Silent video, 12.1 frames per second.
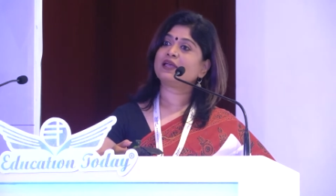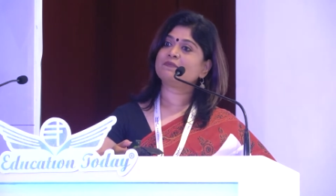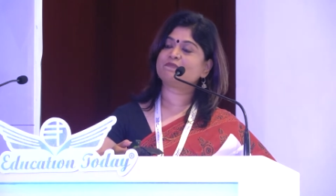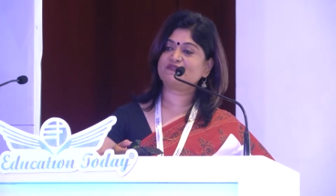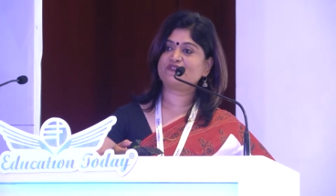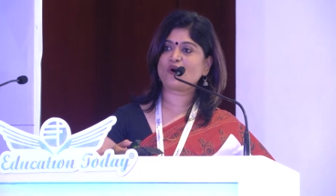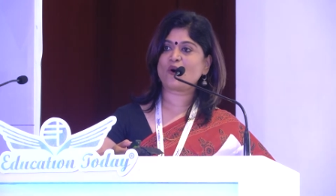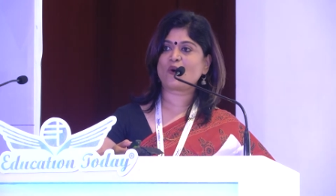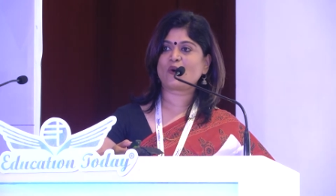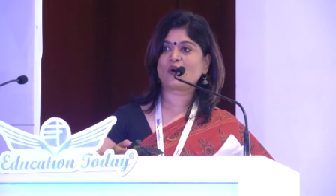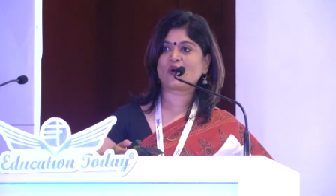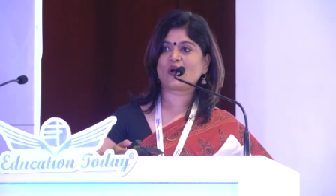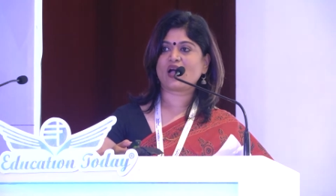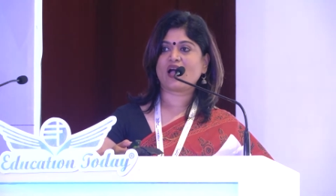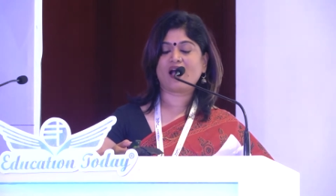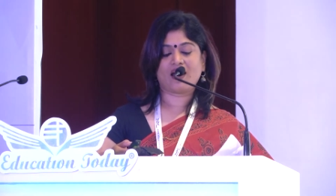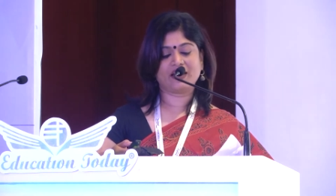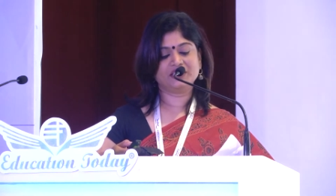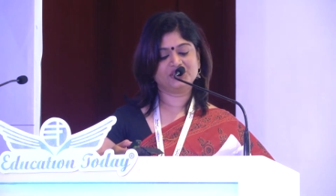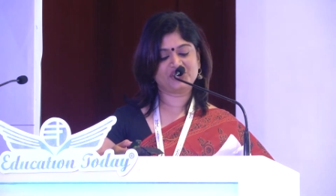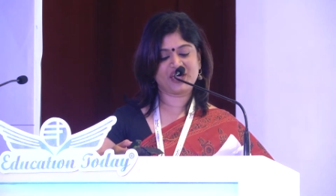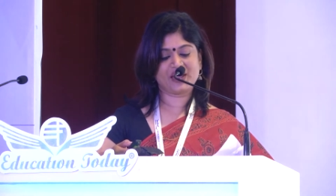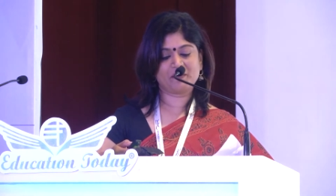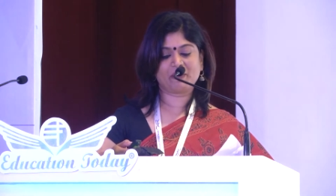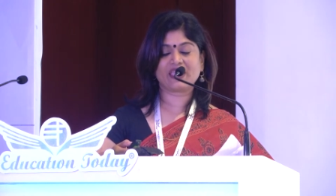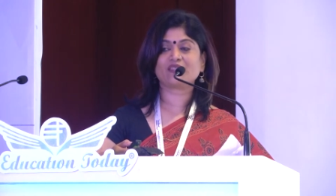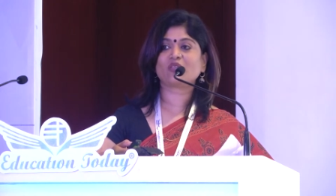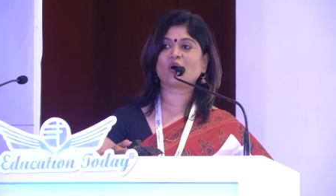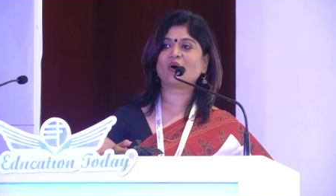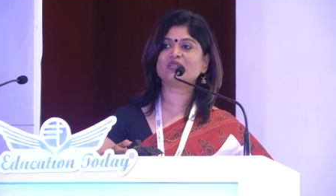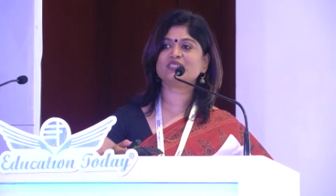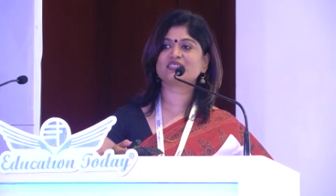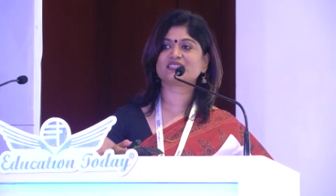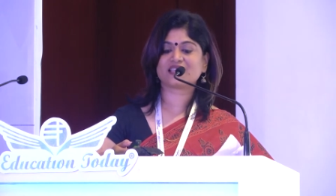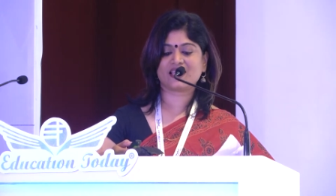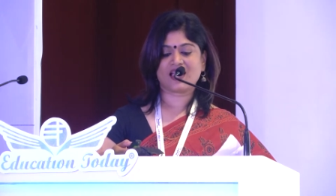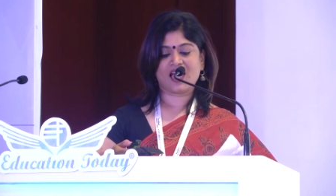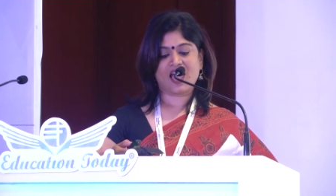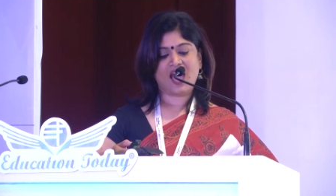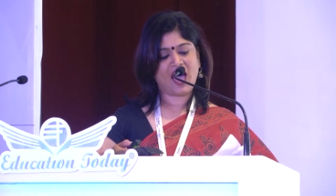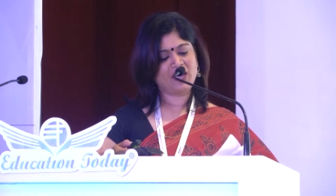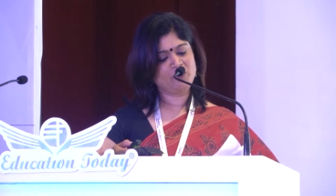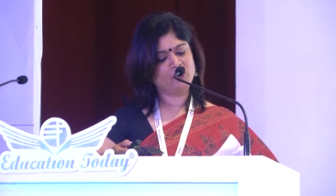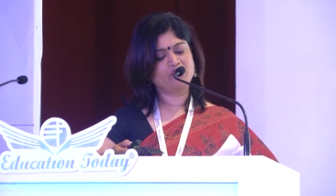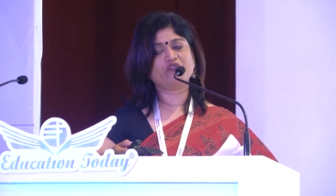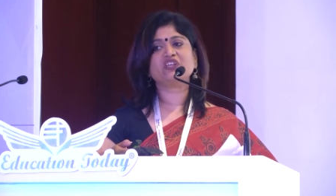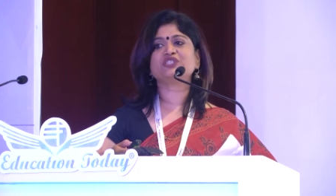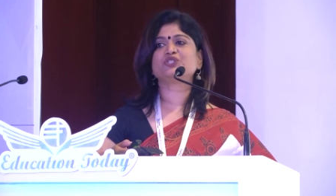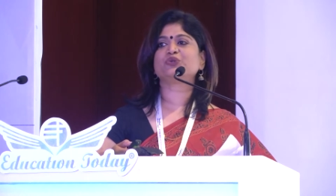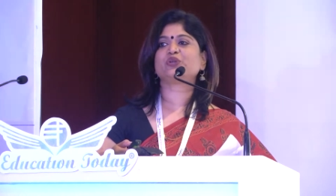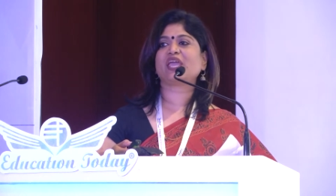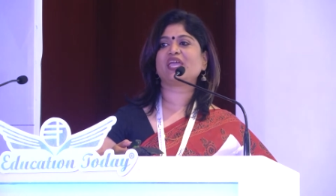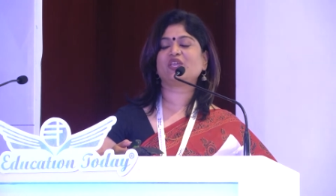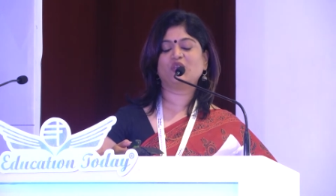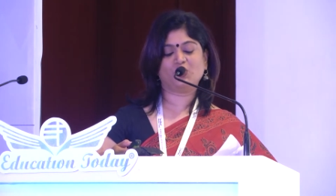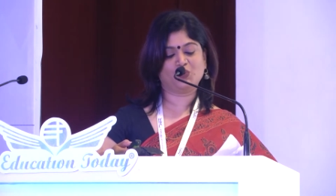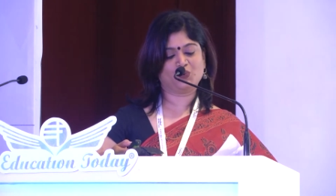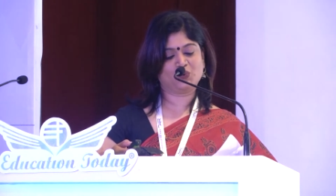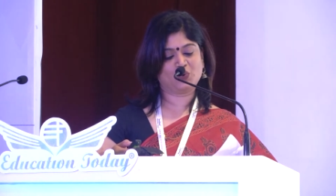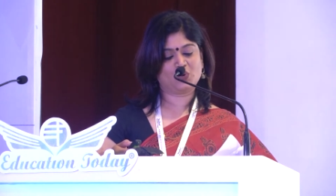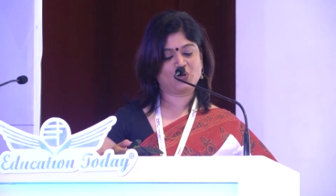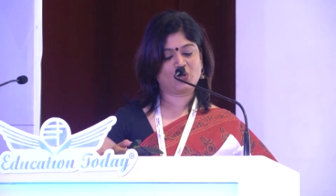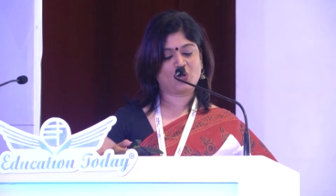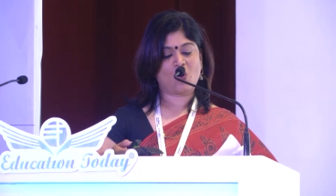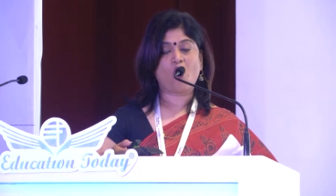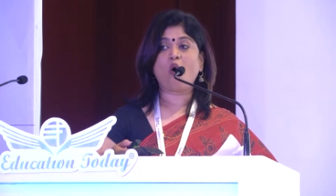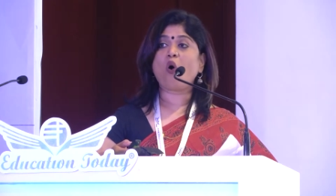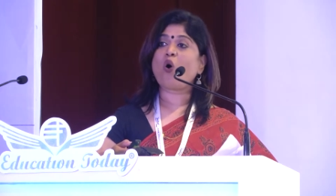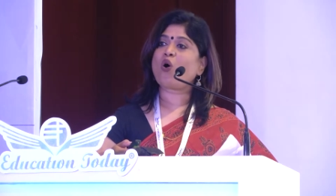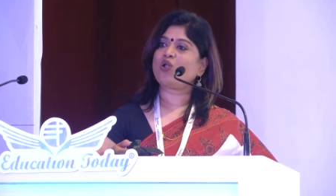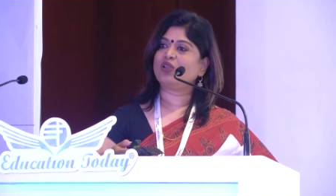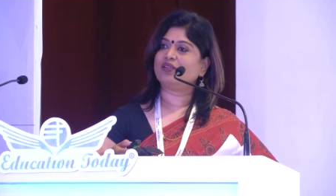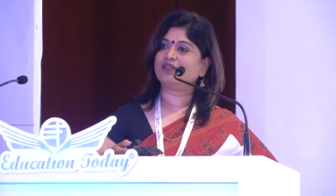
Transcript: Before I share my thoughts, I would wish to take you all